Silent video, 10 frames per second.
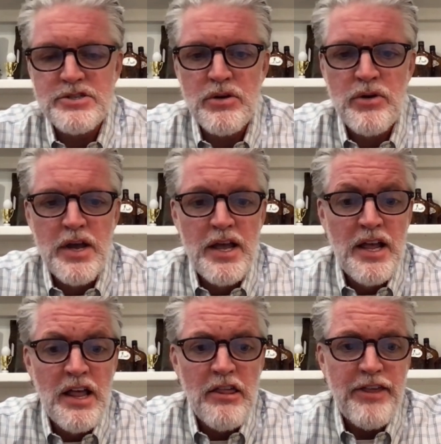So
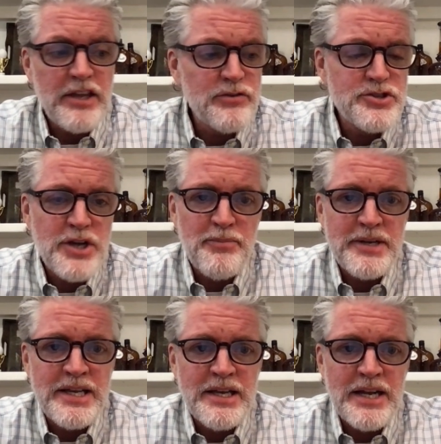thanks for
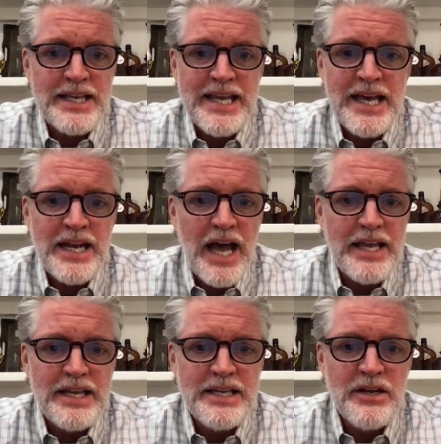jumping in. Again,
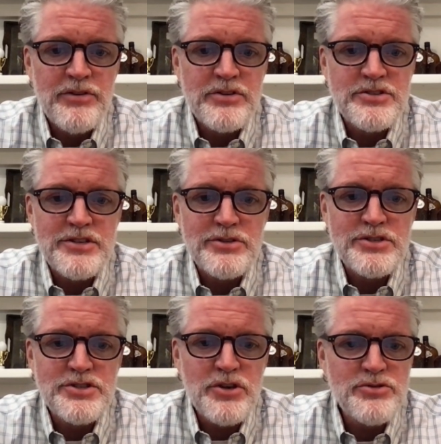
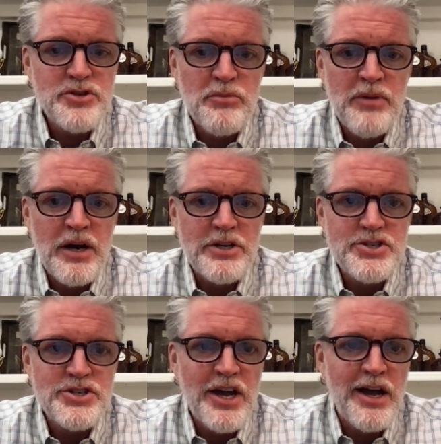there's so
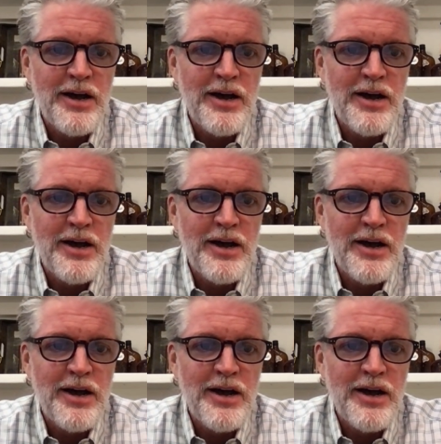much